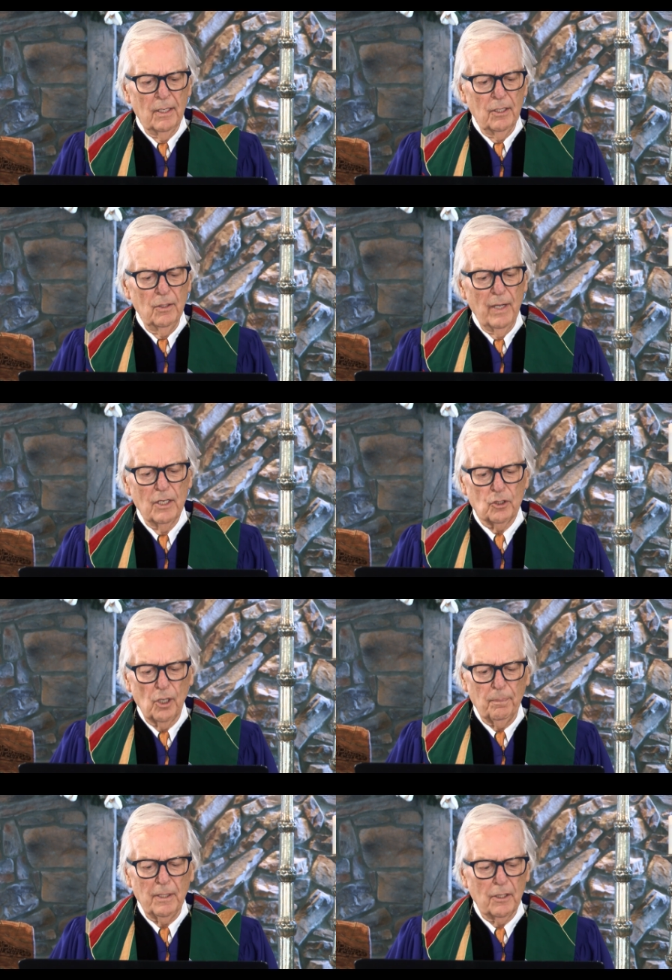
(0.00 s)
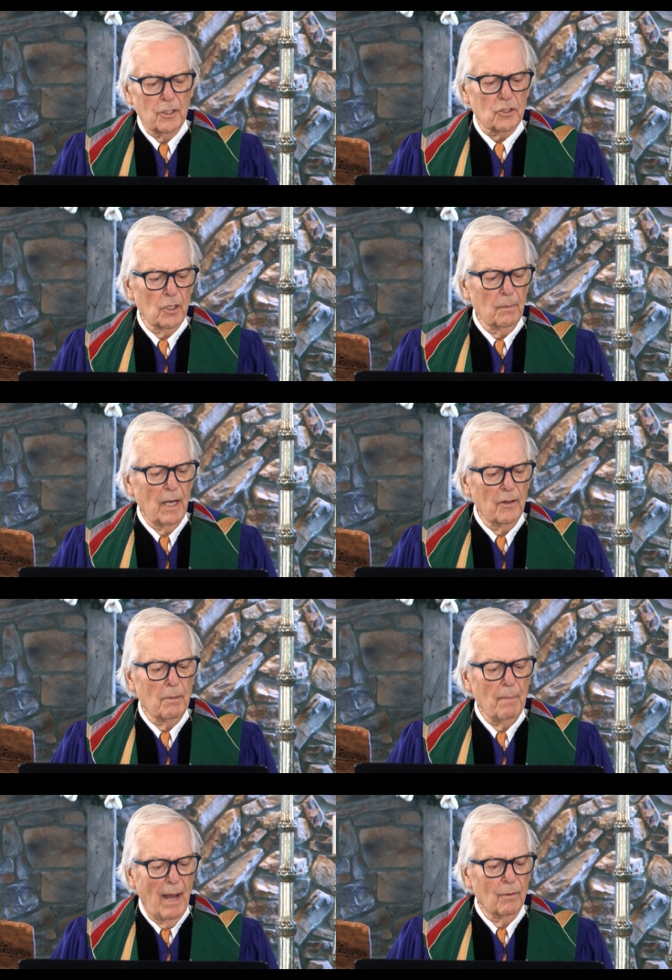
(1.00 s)
who interpreted the Sermon on
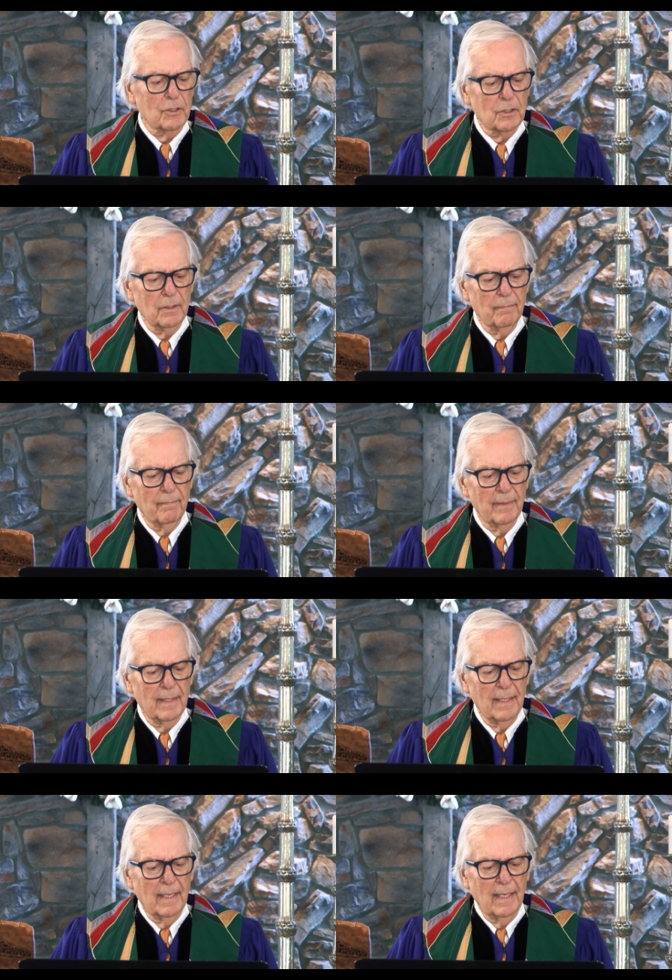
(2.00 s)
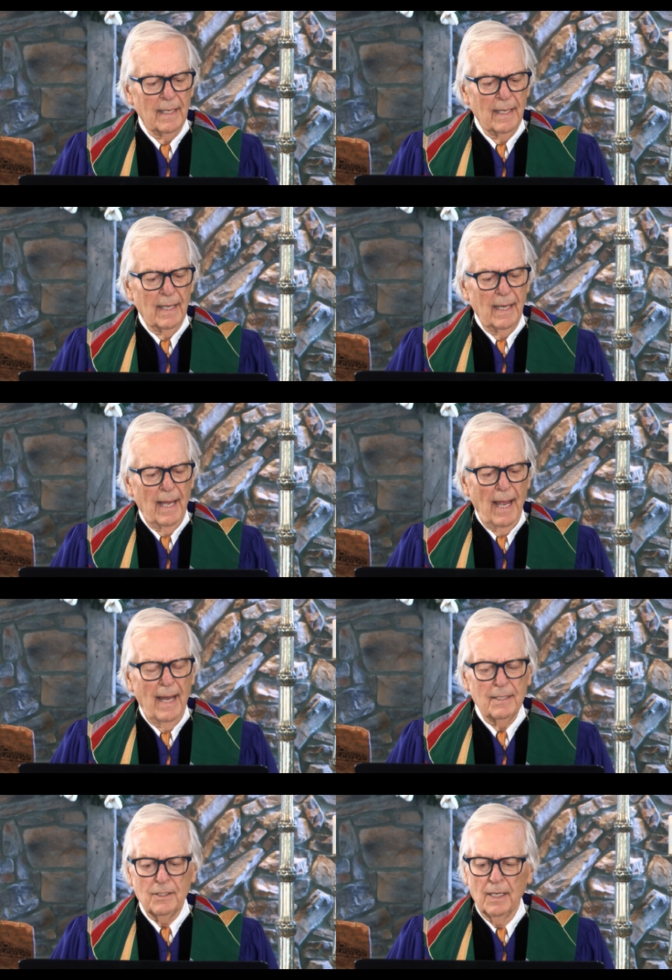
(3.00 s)
the Mount
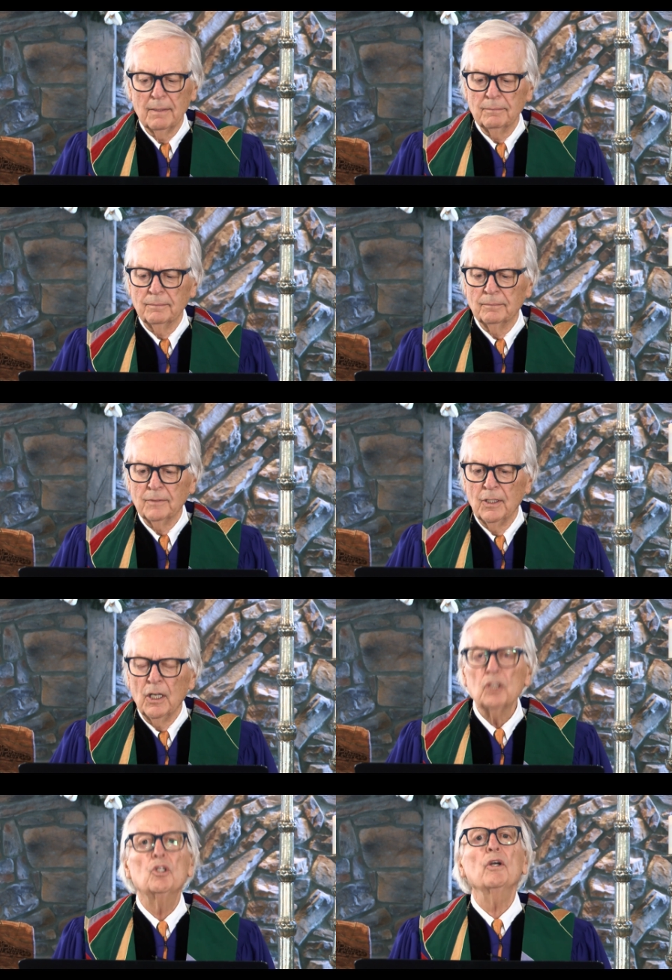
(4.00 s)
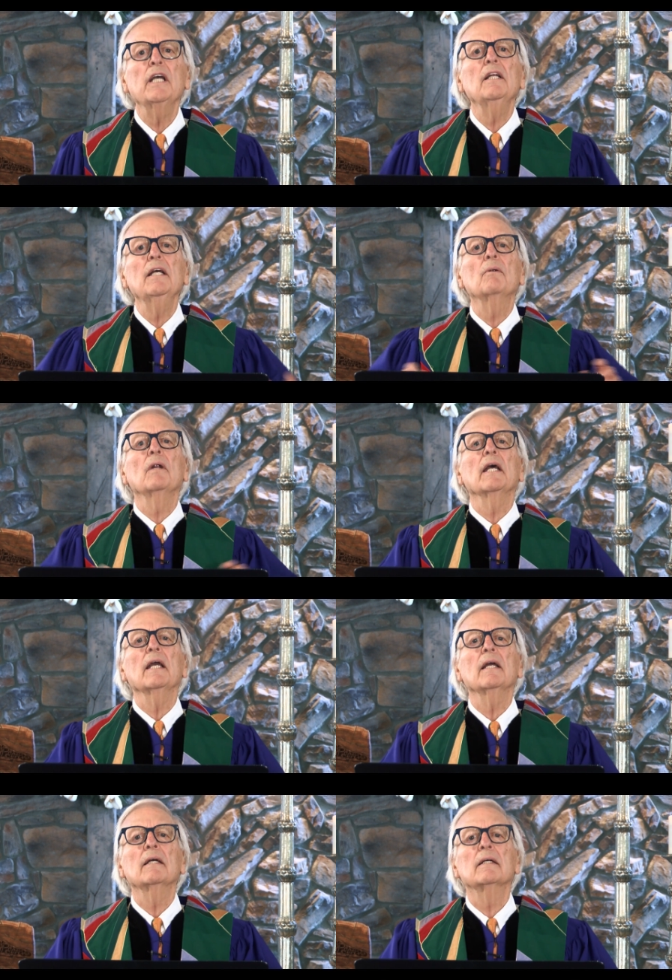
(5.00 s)
and took it literally.